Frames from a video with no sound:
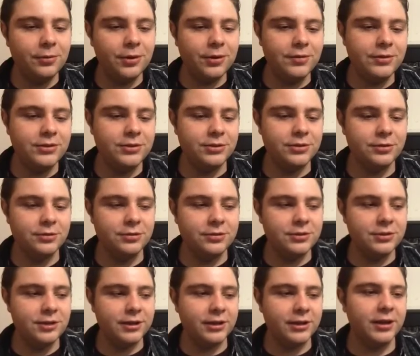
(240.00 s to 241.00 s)
of his students.
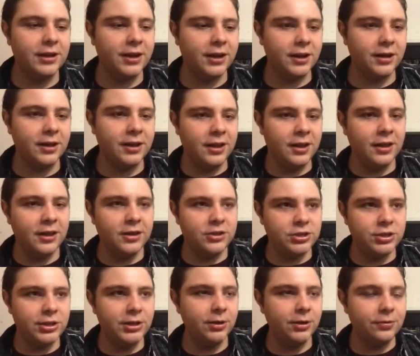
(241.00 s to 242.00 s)
Like, he kind of,
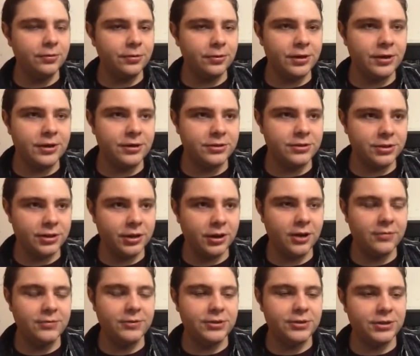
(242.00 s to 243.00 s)
she overhears a
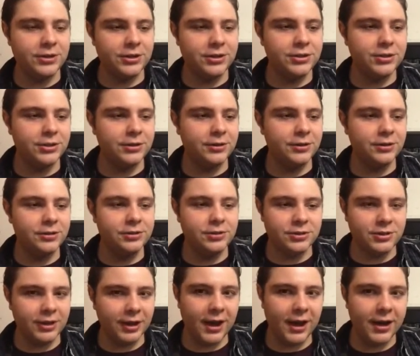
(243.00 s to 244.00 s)
conversation. She's
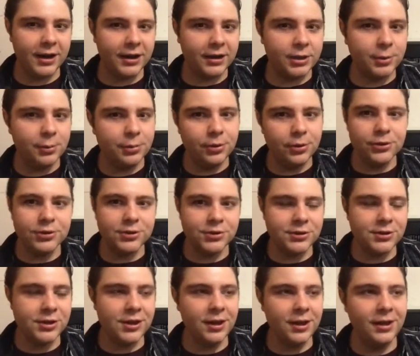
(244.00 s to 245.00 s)
like hiding in the bushes,
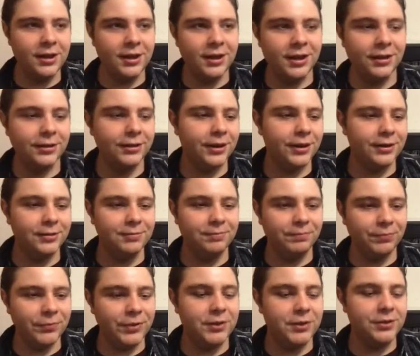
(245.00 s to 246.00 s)
and, like,
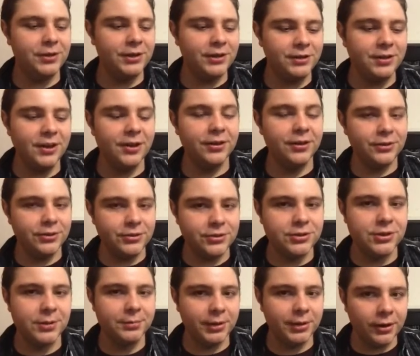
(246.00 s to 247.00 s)
you know, you can tell that there's
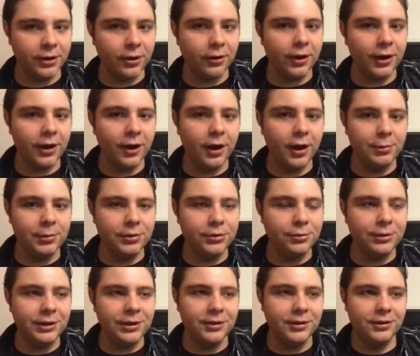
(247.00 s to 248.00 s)
something going on
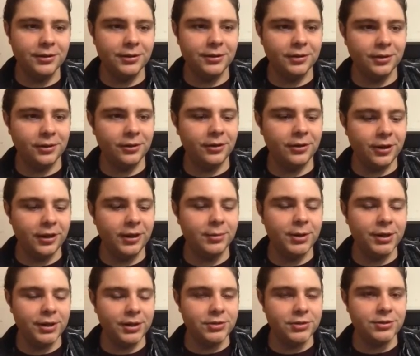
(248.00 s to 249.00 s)
between him
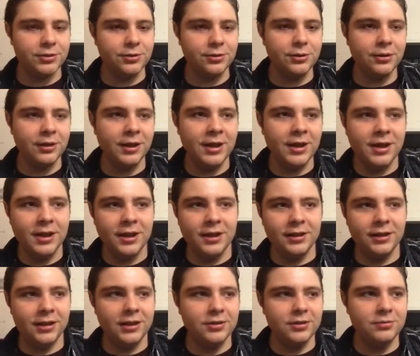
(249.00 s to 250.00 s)
and the student.
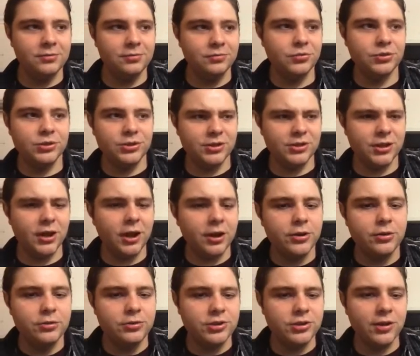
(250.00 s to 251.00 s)
Then she's like, "Oh,
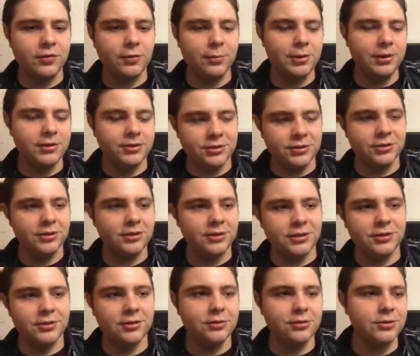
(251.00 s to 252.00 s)
you son of a bitch!" And then he
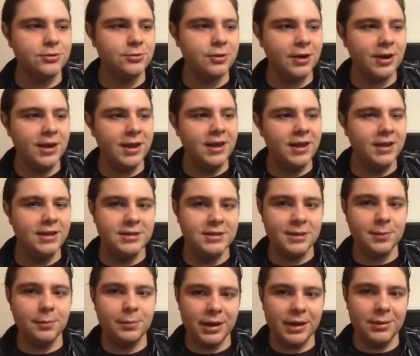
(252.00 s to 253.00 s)
turns around. He has the
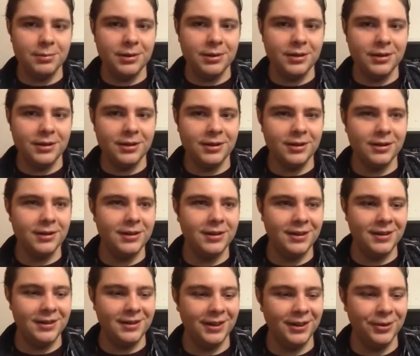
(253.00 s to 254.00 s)
baby
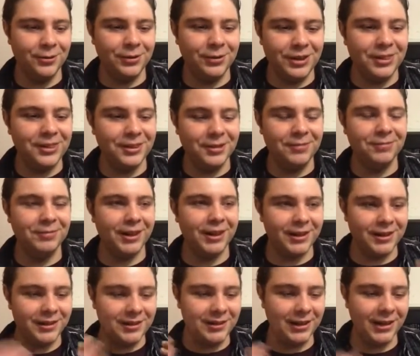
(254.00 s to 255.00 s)
with him, like
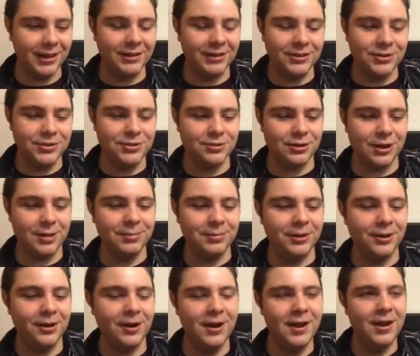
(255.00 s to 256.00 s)
in like a little strap
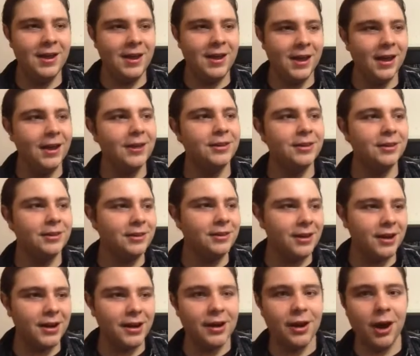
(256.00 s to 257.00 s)
there, and the
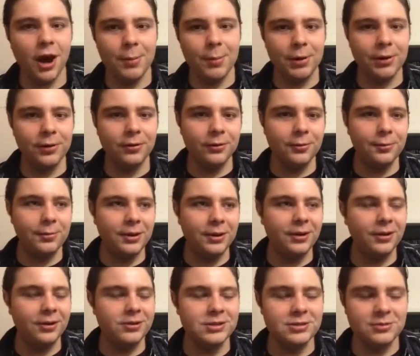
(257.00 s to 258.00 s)
kind of comical but
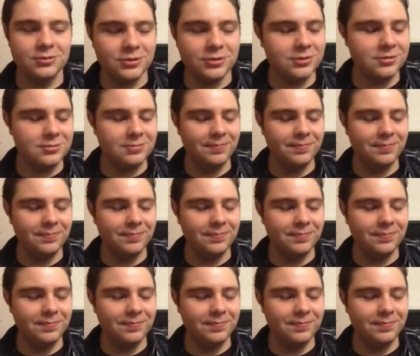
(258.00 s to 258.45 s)
also just